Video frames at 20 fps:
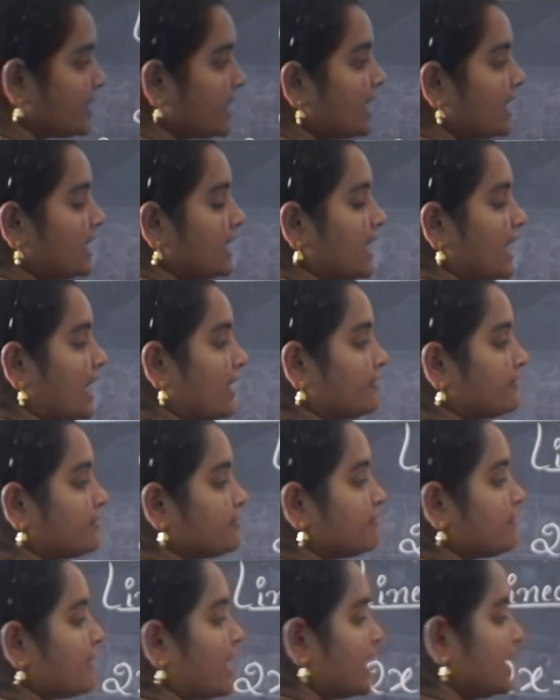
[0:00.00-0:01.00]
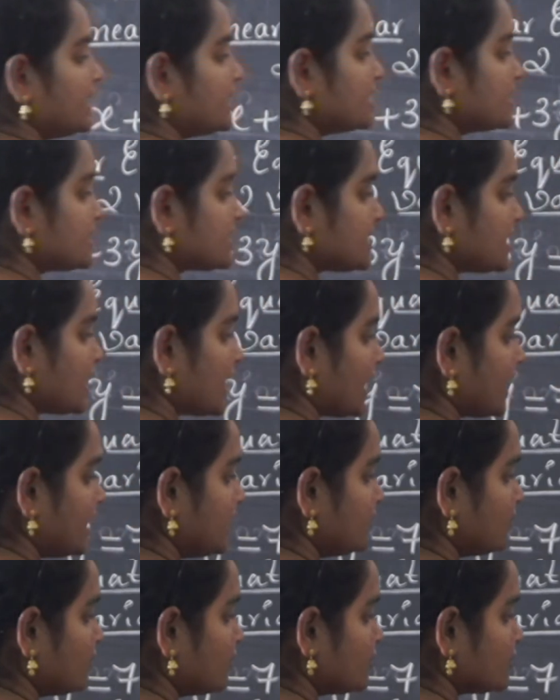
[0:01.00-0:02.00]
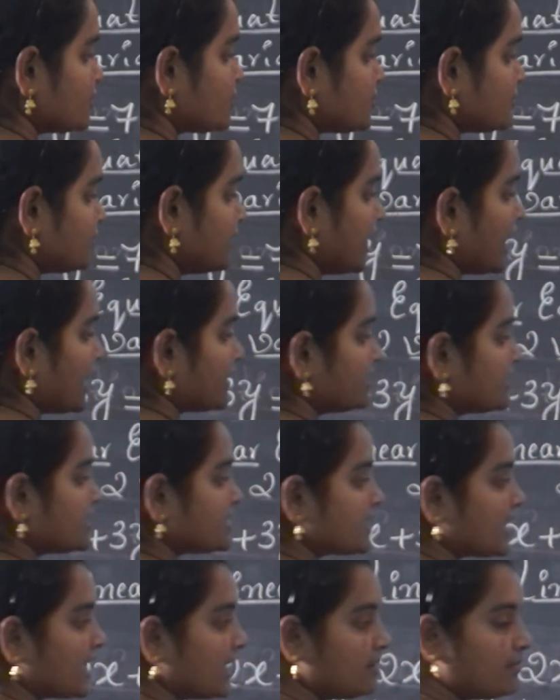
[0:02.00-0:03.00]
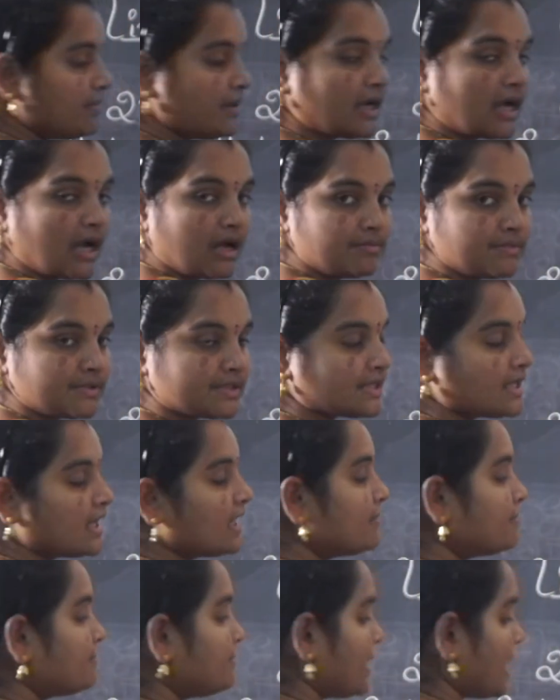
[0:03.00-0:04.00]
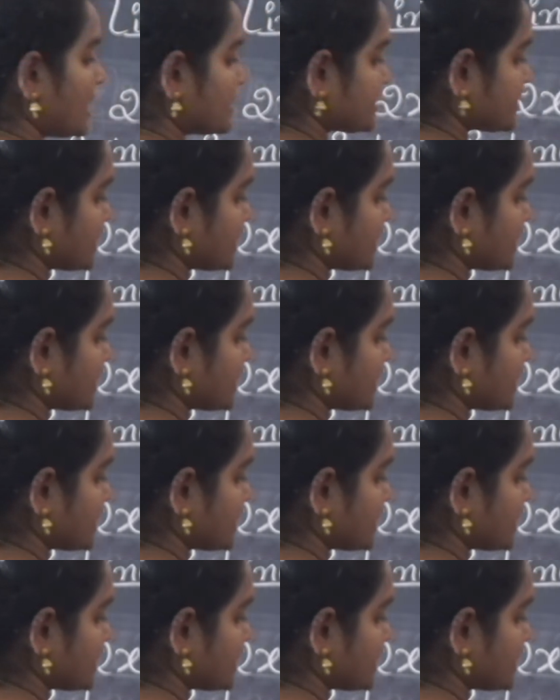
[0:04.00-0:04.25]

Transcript: Now minus 9 goes to the other side becomes plus